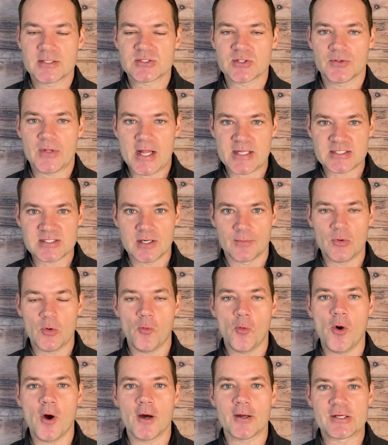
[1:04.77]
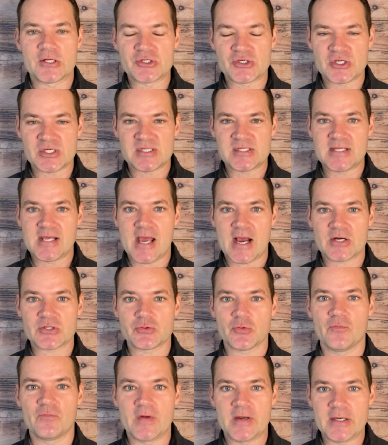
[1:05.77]
So that's number one, is just the
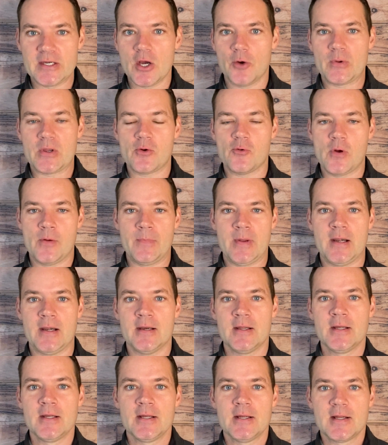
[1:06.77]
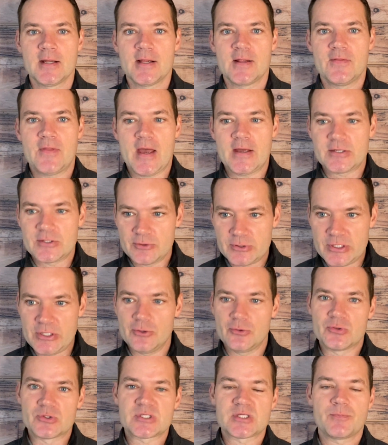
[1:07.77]
actual video equipment that you
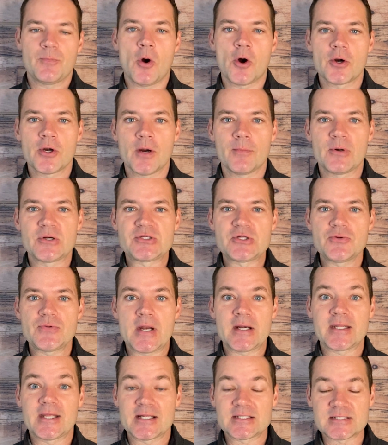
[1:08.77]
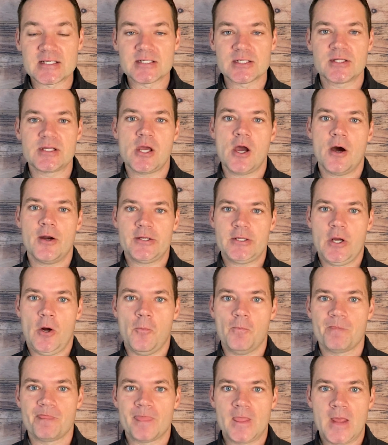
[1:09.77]
use. Part number two then gets into the audio.
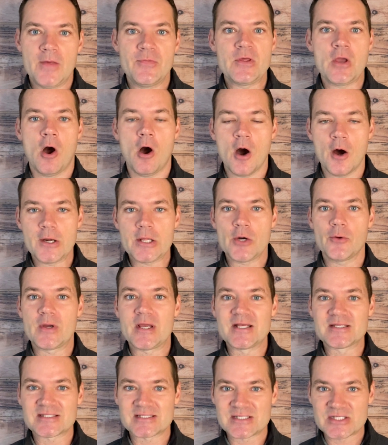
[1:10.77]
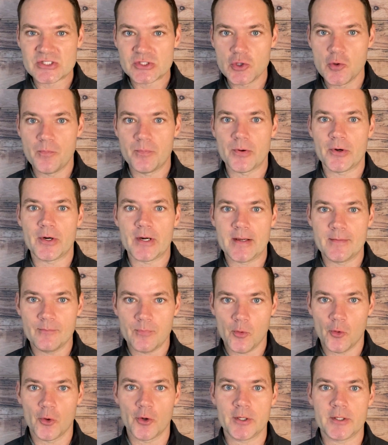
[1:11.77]
And the audio is super
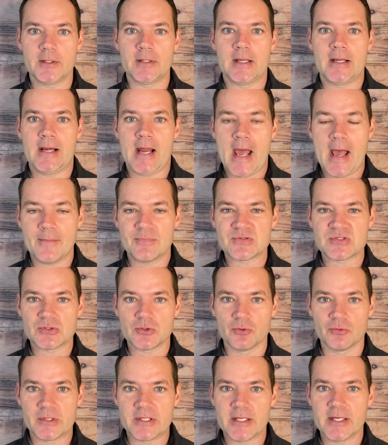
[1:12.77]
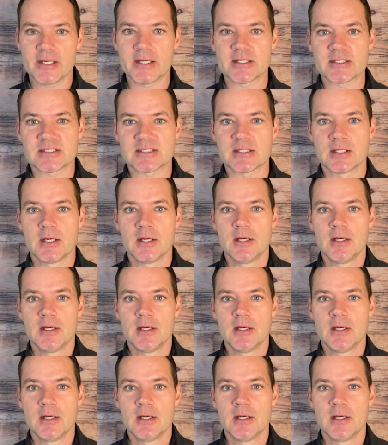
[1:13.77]
important, it absolutely is.